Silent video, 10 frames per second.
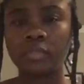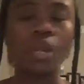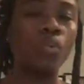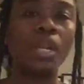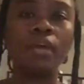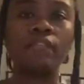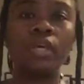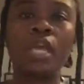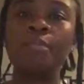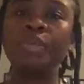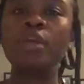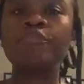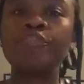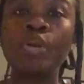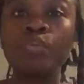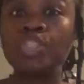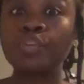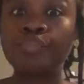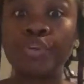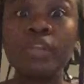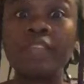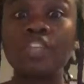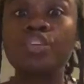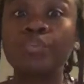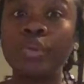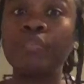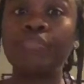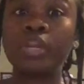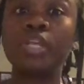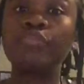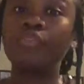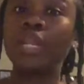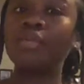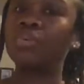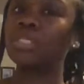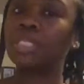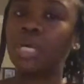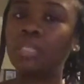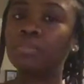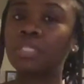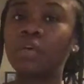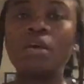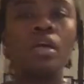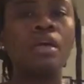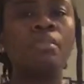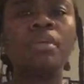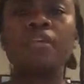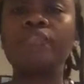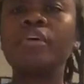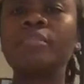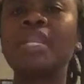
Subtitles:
Or whatever. And be upfront with your friend. If that's your real friend and you feel like you could tell them stuff, be upfront.